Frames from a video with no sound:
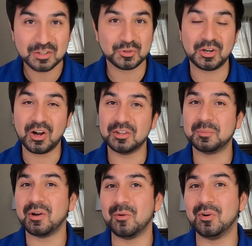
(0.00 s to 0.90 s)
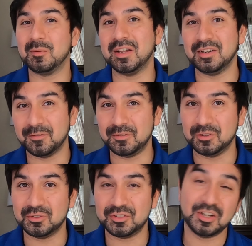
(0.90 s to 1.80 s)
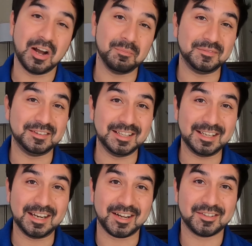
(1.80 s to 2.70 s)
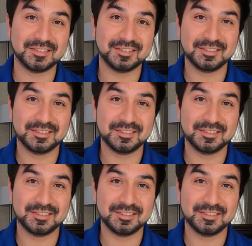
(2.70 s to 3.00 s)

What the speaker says: so I called upon one of my nephews to come dig it out.